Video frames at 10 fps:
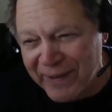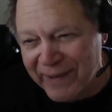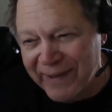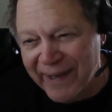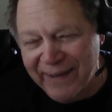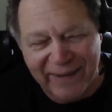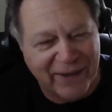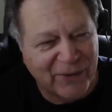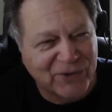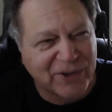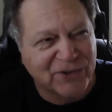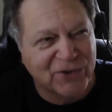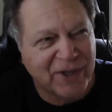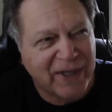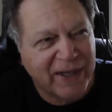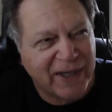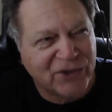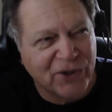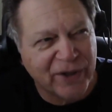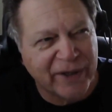I did that. You know,
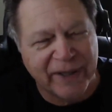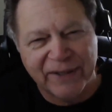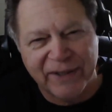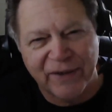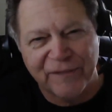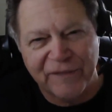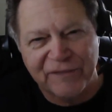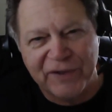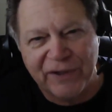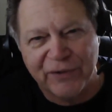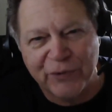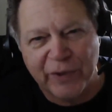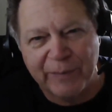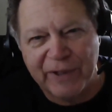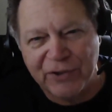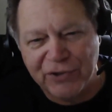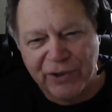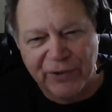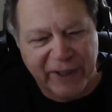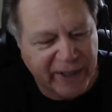it's hard on a 10 or 15 or 20-minute
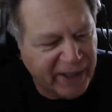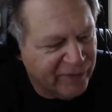show to get